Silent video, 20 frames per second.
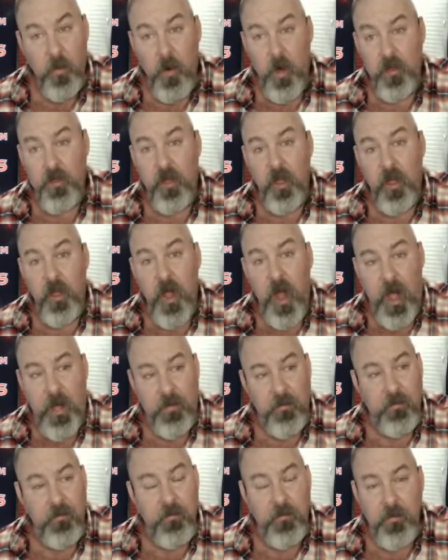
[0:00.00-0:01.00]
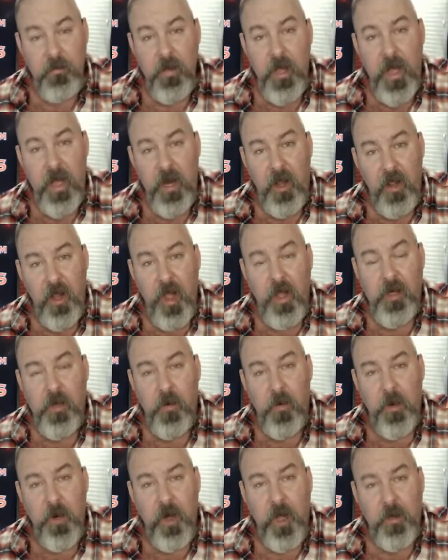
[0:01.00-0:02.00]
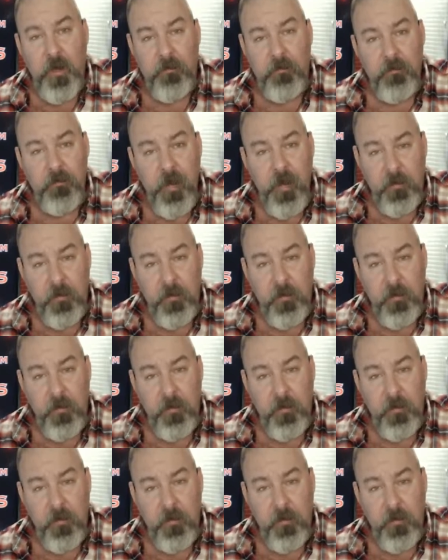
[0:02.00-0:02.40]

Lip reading: Worked a lot. I had a lot going on.